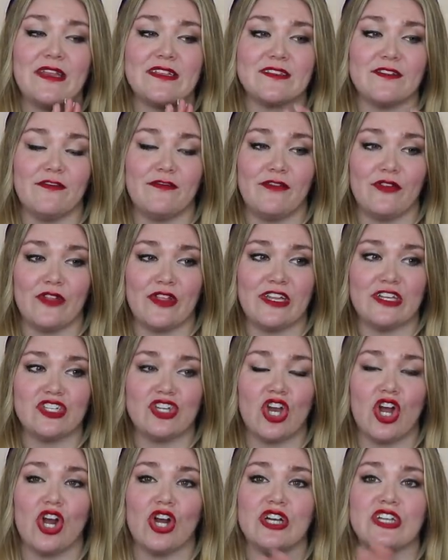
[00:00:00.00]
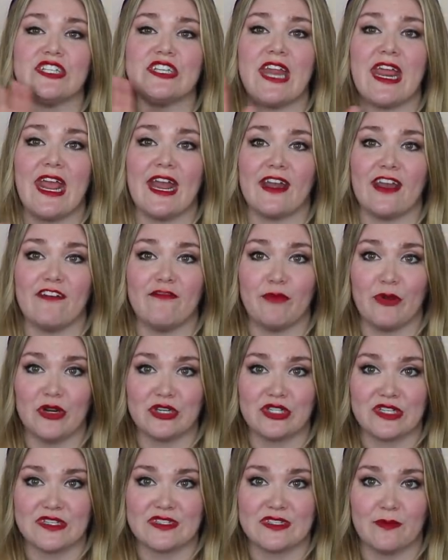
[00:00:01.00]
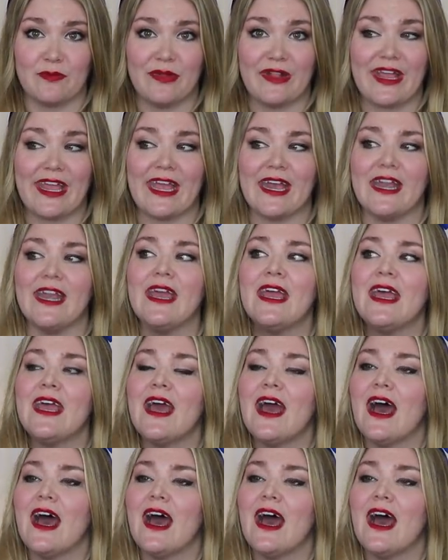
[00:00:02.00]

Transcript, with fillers: it's fully charged and I've purchased a plan.